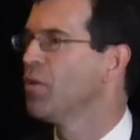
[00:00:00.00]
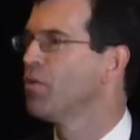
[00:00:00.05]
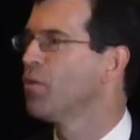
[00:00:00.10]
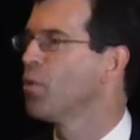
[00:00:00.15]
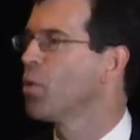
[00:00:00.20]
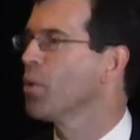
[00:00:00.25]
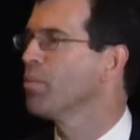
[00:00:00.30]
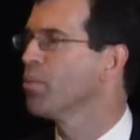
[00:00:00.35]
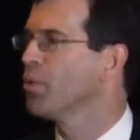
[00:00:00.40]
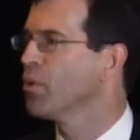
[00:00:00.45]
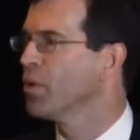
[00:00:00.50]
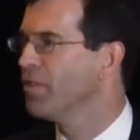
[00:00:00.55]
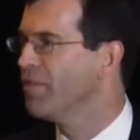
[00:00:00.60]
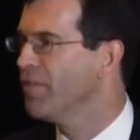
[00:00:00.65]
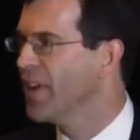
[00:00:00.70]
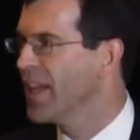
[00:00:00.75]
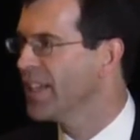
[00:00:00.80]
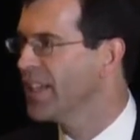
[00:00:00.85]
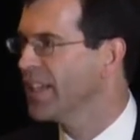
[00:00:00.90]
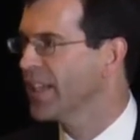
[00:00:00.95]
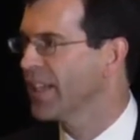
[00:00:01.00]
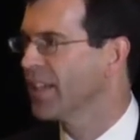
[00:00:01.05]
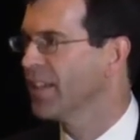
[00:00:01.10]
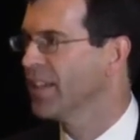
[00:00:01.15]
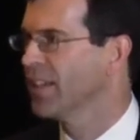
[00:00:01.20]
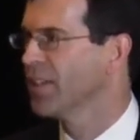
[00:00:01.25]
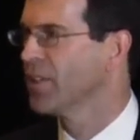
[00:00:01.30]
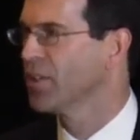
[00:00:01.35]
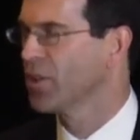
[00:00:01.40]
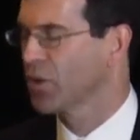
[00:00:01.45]
for
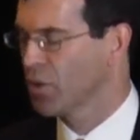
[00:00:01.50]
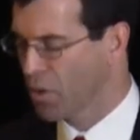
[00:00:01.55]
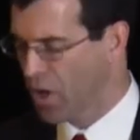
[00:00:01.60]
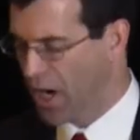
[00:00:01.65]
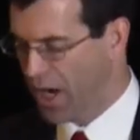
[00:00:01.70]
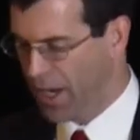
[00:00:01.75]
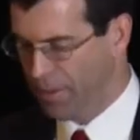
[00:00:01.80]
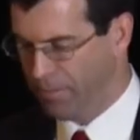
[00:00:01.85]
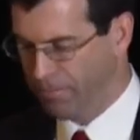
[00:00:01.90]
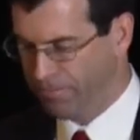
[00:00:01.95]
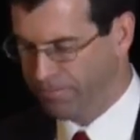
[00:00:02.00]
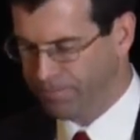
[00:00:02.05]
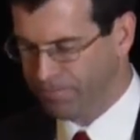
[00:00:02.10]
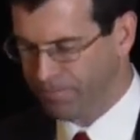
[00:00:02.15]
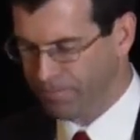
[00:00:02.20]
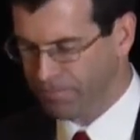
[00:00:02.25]
preventing crime.